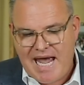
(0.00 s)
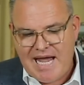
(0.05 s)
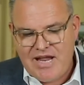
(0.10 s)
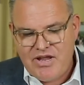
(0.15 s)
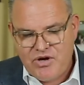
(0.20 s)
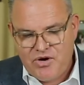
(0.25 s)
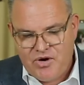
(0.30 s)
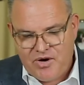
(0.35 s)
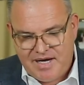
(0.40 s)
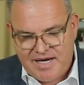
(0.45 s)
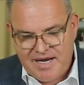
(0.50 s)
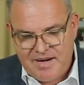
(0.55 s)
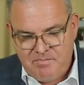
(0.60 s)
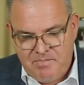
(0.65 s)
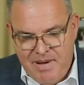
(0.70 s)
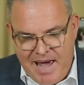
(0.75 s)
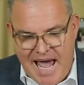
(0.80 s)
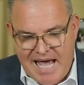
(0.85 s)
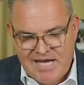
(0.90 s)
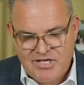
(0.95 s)
and your
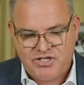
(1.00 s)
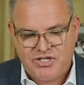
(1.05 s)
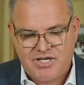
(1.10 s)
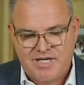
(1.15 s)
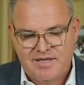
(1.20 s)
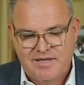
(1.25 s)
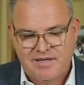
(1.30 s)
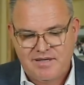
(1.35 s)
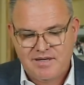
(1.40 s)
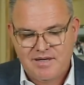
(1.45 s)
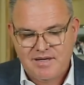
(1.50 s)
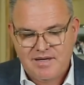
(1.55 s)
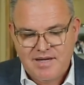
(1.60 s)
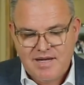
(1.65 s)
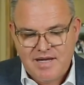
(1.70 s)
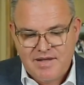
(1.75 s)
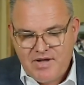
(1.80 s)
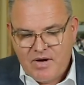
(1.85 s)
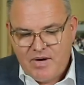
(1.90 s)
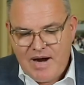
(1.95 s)
compassion.
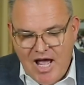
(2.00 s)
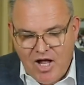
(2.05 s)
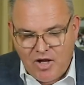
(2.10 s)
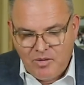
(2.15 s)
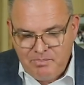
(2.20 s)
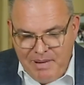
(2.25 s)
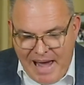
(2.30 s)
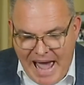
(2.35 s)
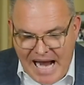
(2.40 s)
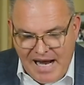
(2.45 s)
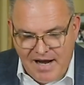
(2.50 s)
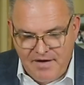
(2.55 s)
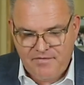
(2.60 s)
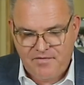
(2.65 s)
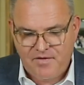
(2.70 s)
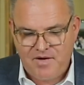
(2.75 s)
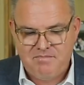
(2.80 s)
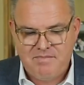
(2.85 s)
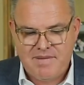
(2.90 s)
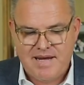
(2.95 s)
They're held back
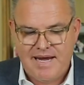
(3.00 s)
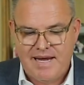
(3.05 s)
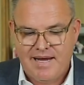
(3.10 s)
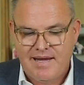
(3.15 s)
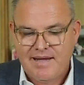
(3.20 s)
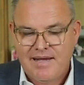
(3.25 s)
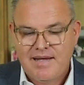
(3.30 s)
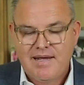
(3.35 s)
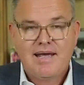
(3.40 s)
from me.